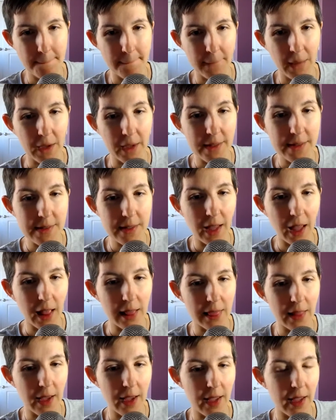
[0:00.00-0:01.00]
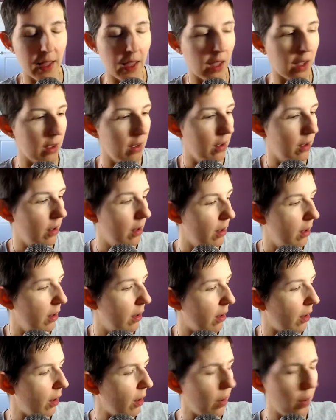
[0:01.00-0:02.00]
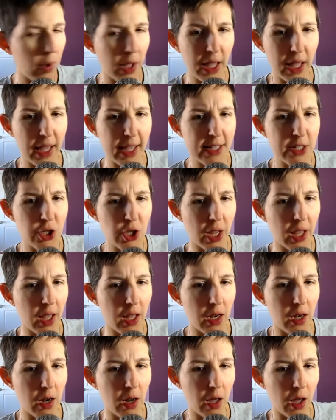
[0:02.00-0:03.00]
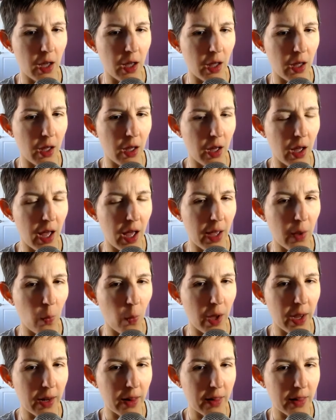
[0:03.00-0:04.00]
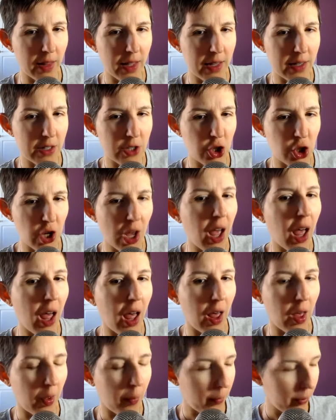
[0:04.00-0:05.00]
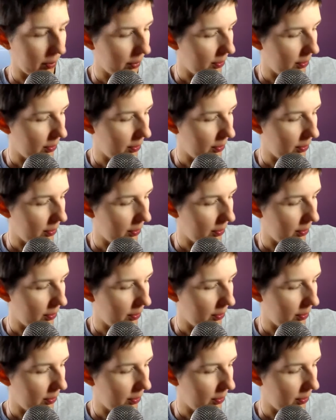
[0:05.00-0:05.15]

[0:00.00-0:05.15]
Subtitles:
It's not like, Oh, hey, Jen, I want to land a job